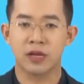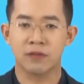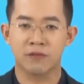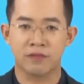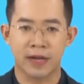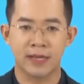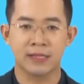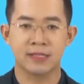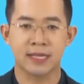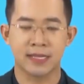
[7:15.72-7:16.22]

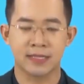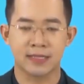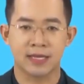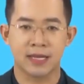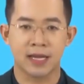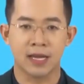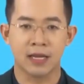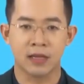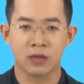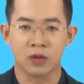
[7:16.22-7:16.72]
advantage
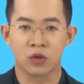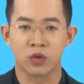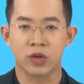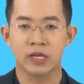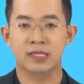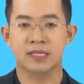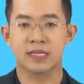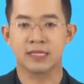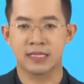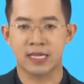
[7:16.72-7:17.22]
in
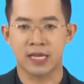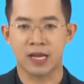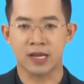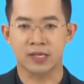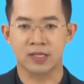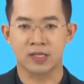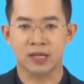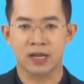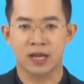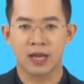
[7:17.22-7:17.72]
recent
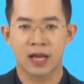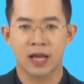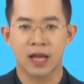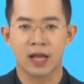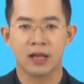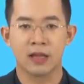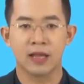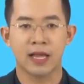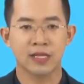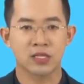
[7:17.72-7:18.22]
years,
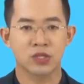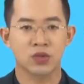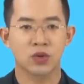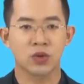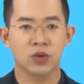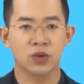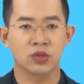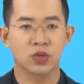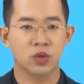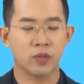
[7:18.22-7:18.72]

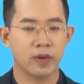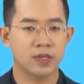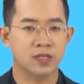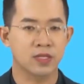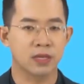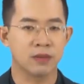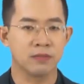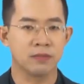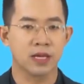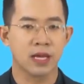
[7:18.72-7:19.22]
luxury
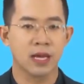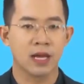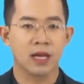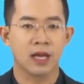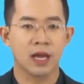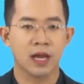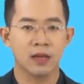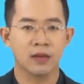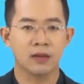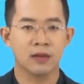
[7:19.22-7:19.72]
tourism
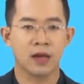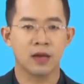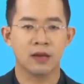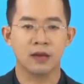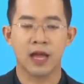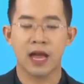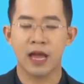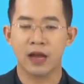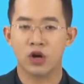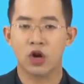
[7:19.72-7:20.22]
in
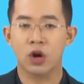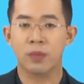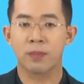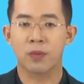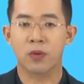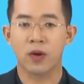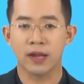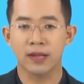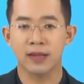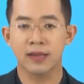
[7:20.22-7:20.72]
an
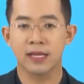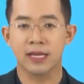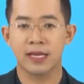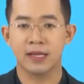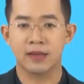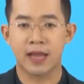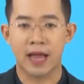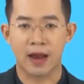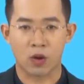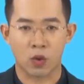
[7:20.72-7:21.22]
eco-friendly
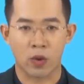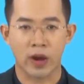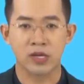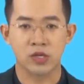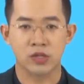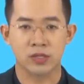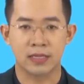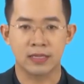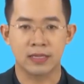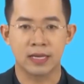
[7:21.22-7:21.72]

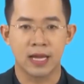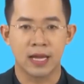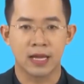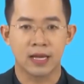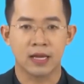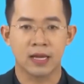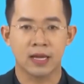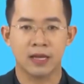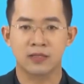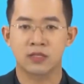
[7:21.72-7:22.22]
direction
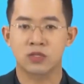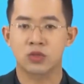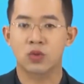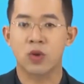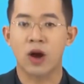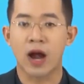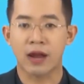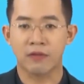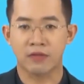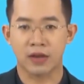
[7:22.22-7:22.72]
is
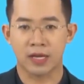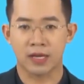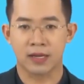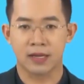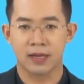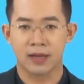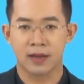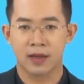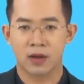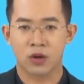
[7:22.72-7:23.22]
thriving,
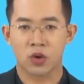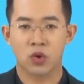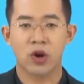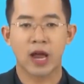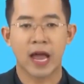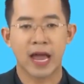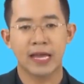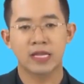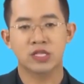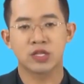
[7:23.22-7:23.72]

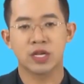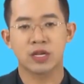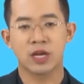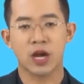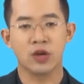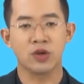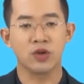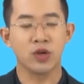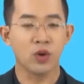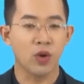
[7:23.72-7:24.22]
creating
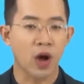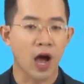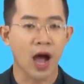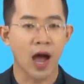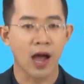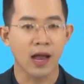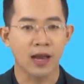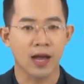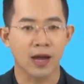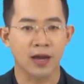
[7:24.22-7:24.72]
a new
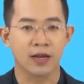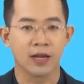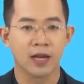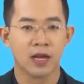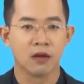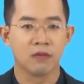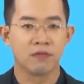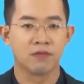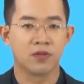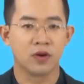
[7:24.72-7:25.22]
highlight
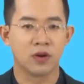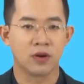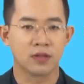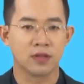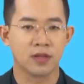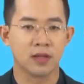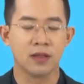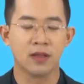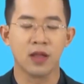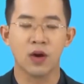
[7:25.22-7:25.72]
for
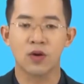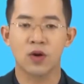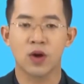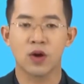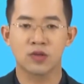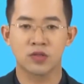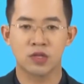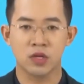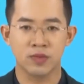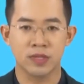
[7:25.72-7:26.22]
the
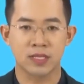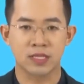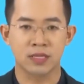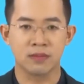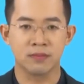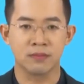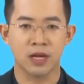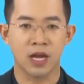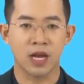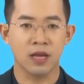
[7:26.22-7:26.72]
local
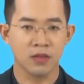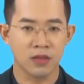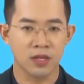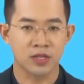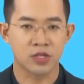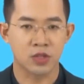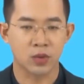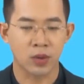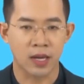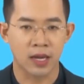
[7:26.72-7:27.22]
tourism
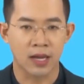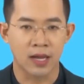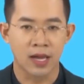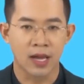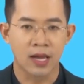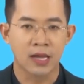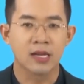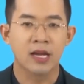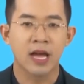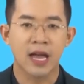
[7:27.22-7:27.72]
industry
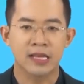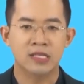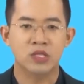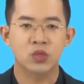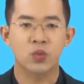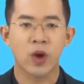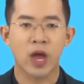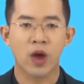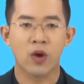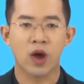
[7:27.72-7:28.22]

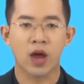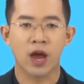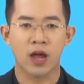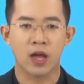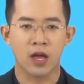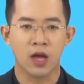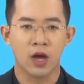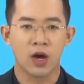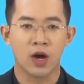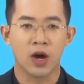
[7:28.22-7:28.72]
as well
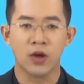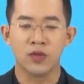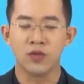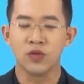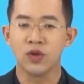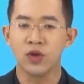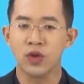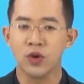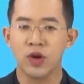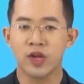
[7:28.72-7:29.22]
as a
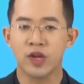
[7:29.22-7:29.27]
new